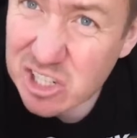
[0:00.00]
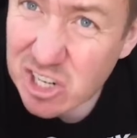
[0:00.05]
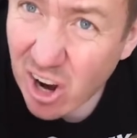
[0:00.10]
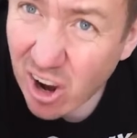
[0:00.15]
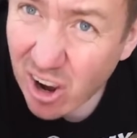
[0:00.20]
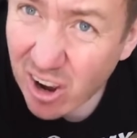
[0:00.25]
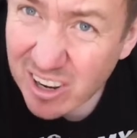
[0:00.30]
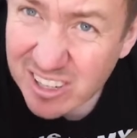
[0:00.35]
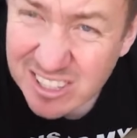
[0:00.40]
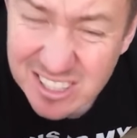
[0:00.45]

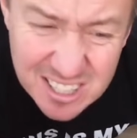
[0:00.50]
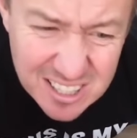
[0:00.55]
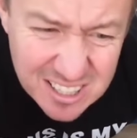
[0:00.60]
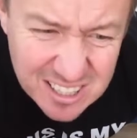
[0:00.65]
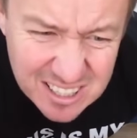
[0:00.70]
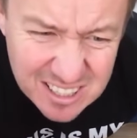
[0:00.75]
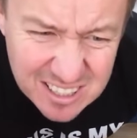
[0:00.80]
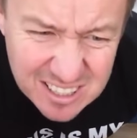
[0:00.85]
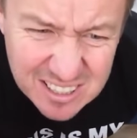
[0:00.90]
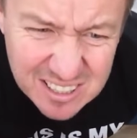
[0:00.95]
charred,
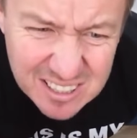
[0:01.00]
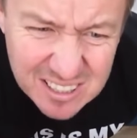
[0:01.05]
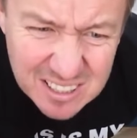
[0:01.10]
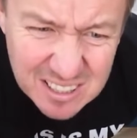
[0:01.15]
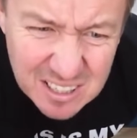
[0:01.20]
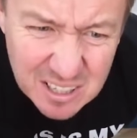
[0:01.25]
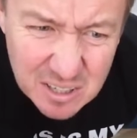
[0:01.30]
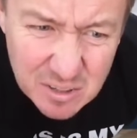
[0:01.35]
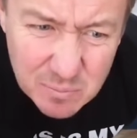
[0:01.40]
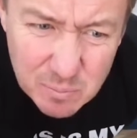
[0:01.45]

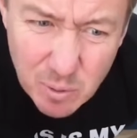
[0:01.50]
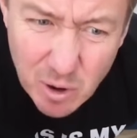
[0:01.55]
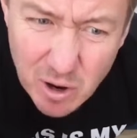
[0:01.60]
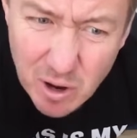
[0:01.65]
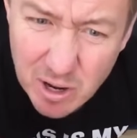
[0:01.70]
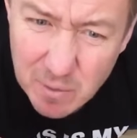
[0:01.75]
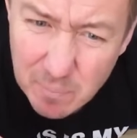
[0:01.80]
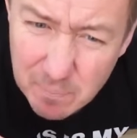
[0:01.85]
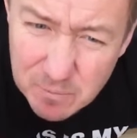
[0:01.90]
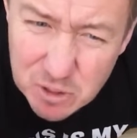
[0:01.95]

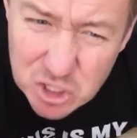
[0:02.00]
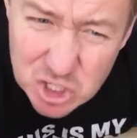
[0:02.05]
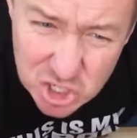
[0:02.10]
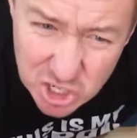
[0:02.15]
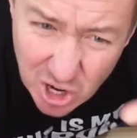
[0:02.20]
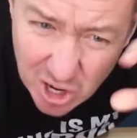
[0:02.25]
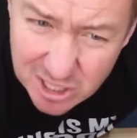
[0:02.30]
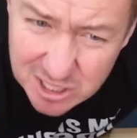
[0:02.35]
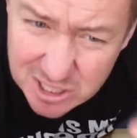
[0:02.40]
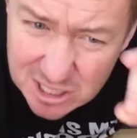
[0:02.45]
but
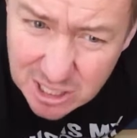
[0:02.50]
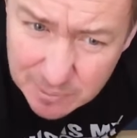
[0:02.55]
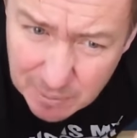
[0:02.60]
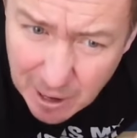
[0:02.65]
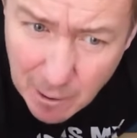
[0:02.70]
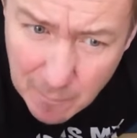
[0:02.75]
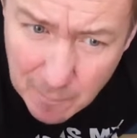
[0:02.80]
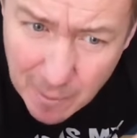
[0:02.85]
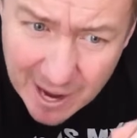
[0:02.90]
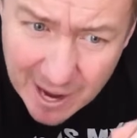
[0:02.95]
just about